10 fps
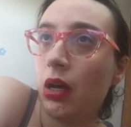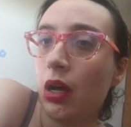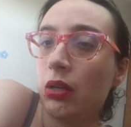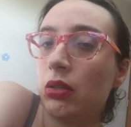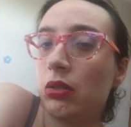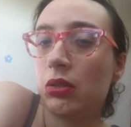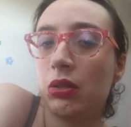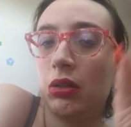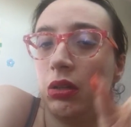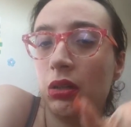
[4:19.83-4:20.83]
a
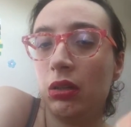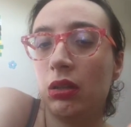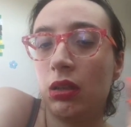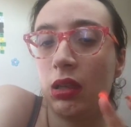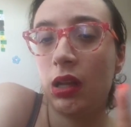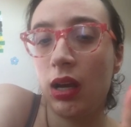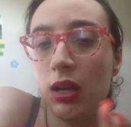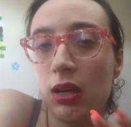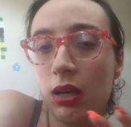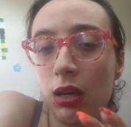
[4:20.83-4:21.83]
certain
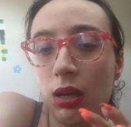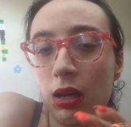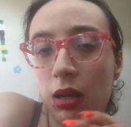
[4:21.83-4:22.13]
like